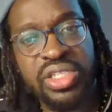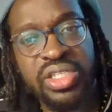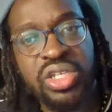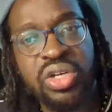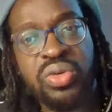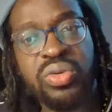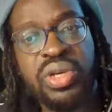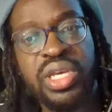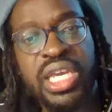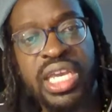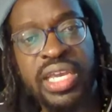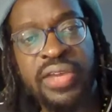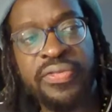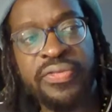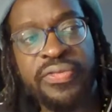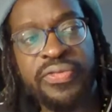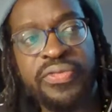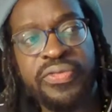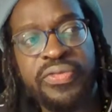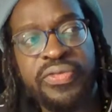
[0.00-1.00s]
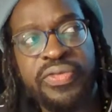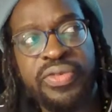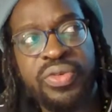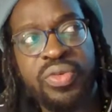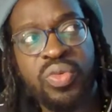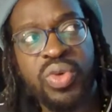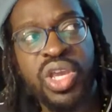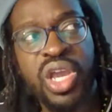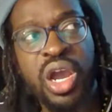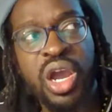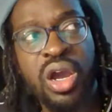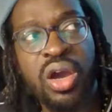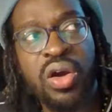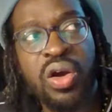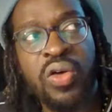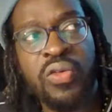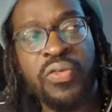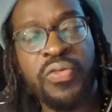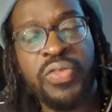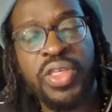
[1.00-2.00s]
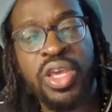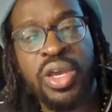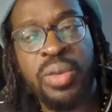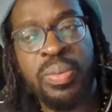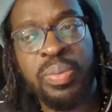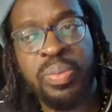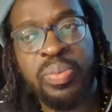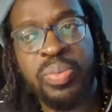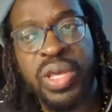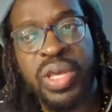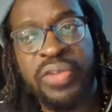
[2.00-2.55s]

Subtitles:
So if we are of the